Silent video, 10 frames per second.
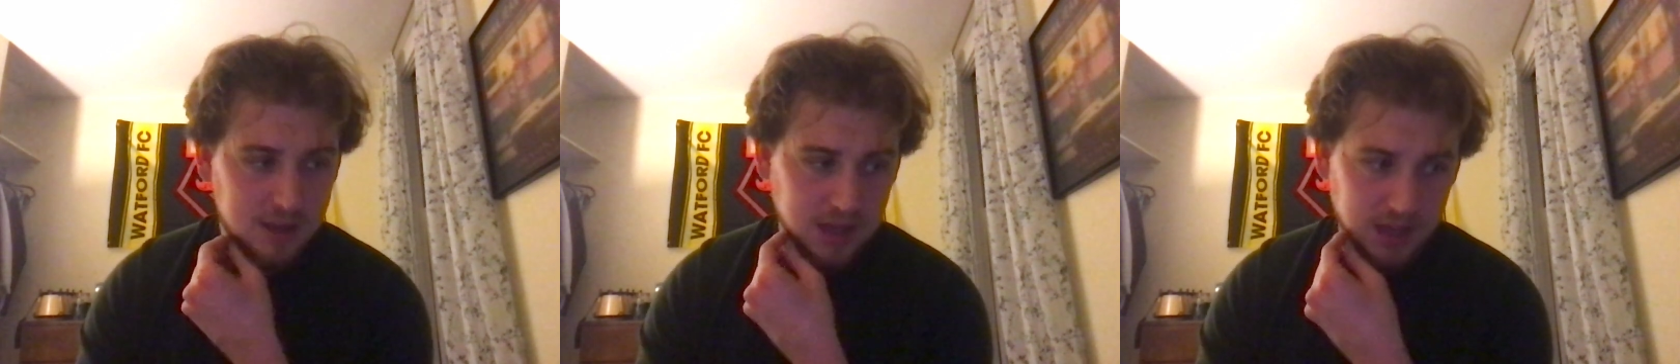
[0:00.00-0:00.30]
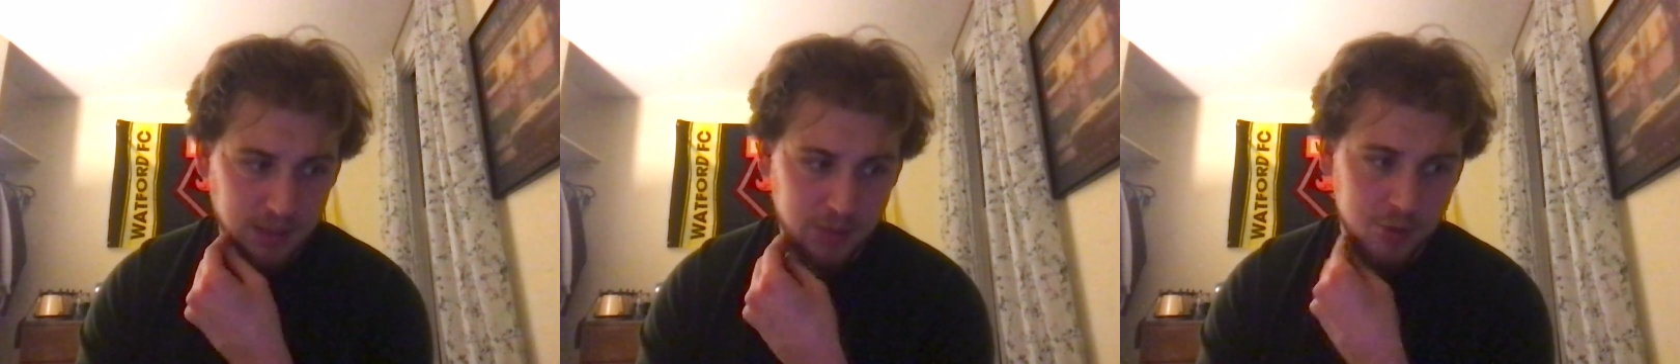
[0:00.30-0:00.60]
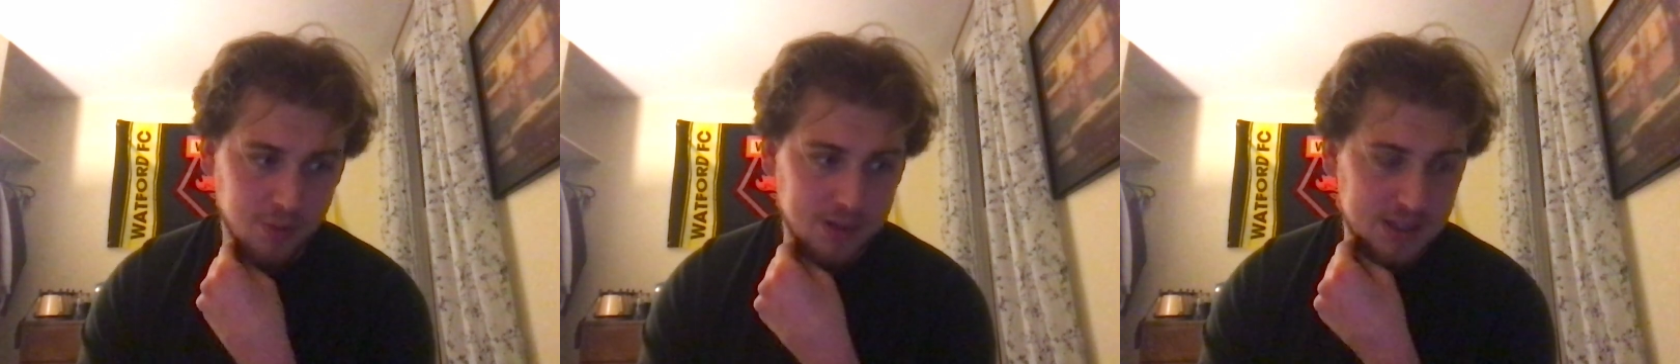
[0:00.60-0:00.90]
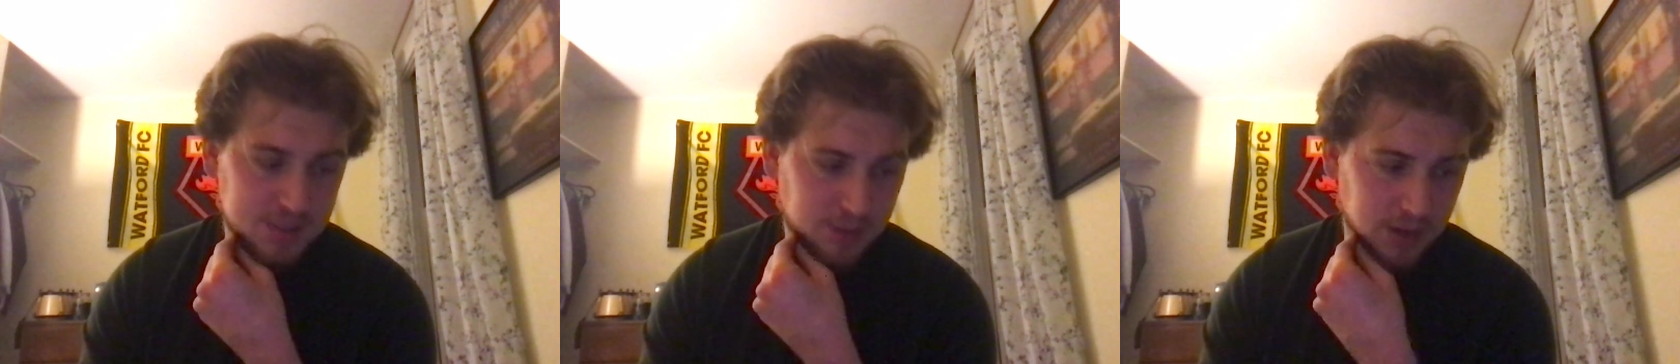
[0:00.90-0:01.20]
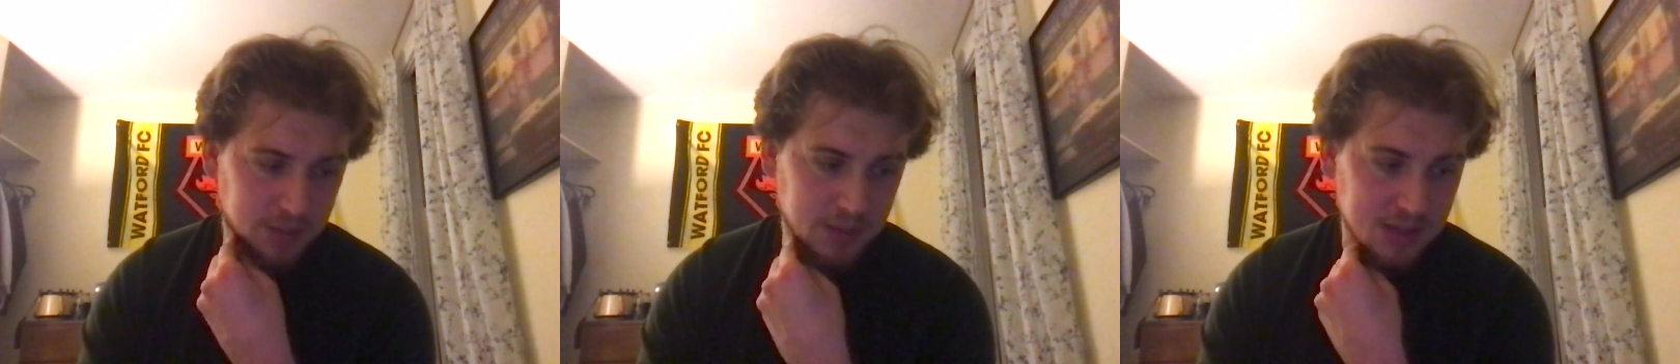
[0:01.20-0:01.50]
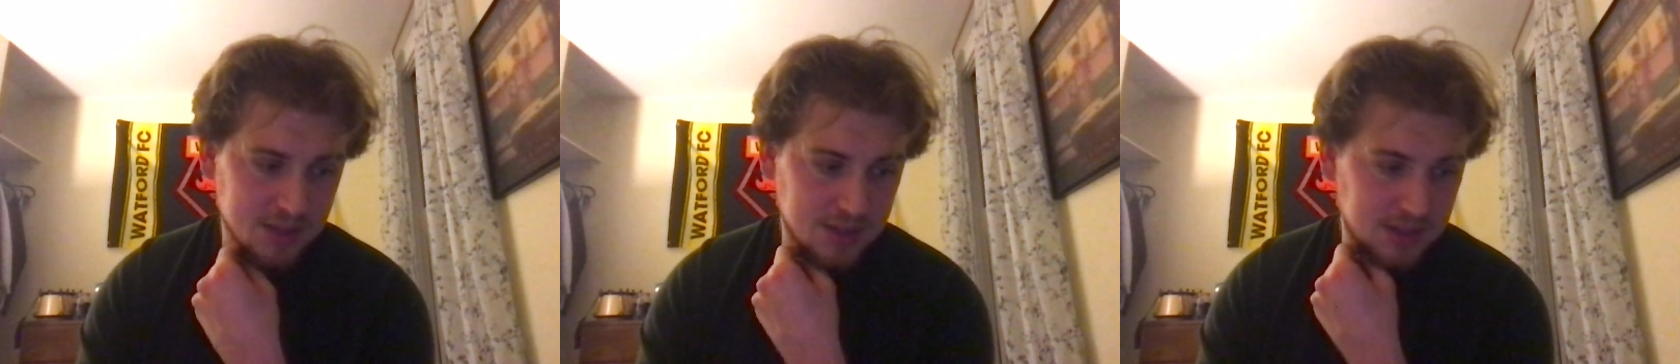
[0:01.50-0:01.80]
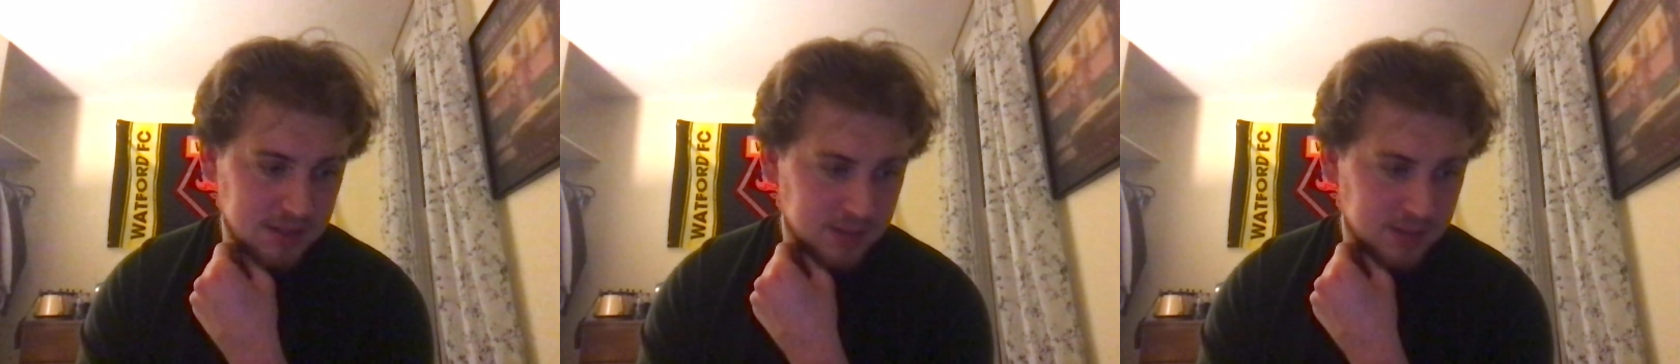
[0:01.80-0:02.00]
who really inspired me, actually,